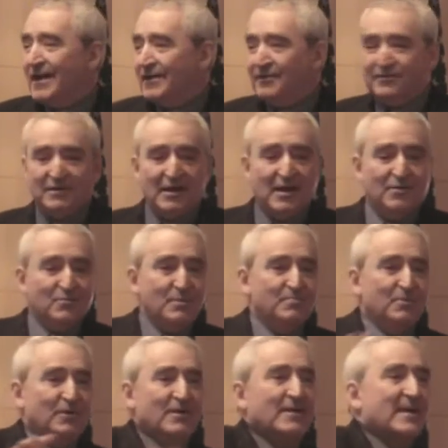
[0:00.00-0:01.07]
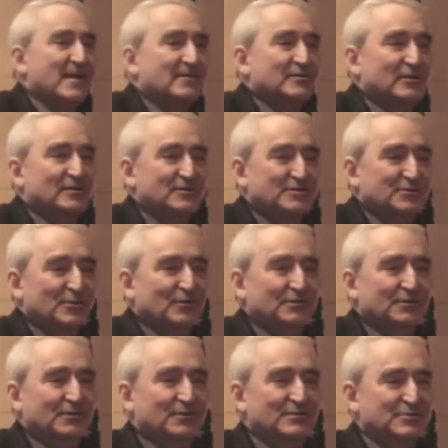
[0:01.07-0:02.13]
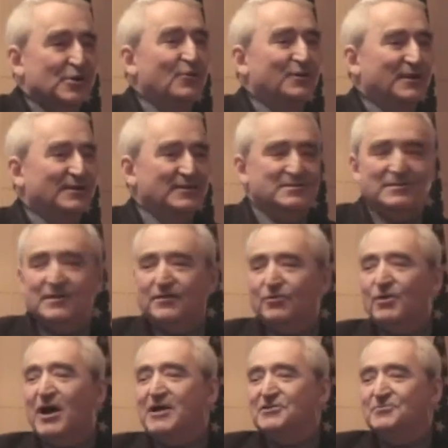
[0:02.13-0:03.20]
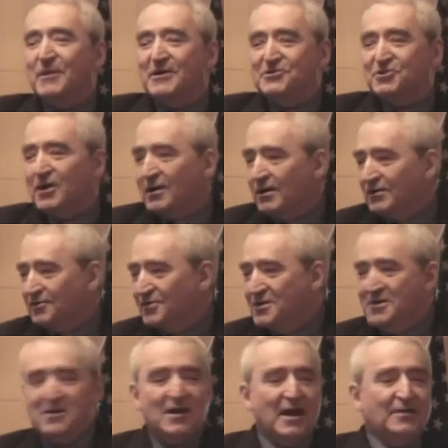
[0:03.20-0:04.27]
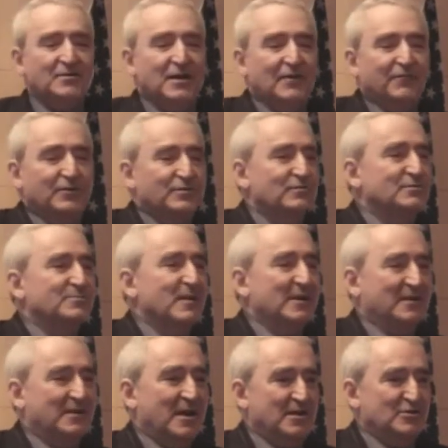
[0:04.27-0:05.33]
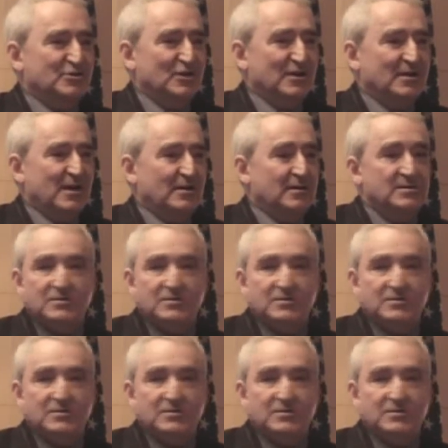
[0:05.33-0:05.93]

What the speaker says: and at the end we put our hand on his shoulder and jokingly said, "Arise, my child, and never use medication again."